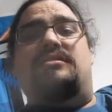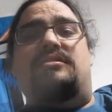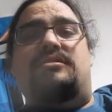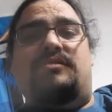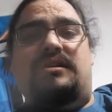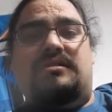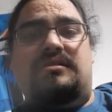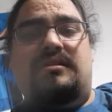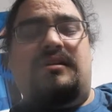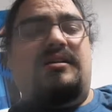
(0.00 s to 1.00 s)
to it.
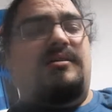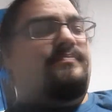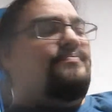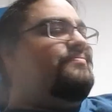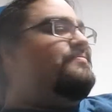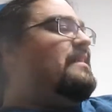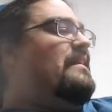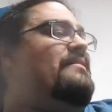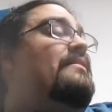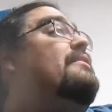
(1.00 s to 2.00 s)
Um,
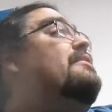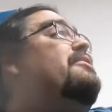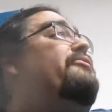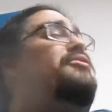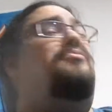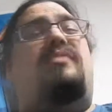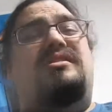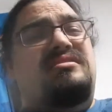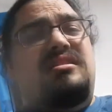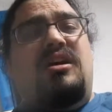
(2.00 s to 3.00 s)
a few
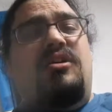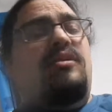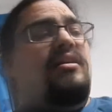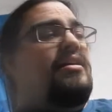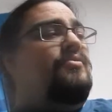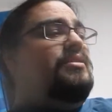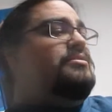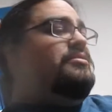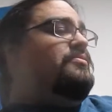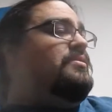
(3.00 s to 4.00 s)
months ago, I went
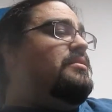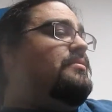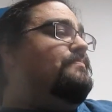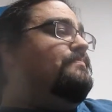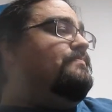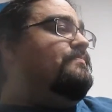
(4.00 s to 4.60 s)
to um,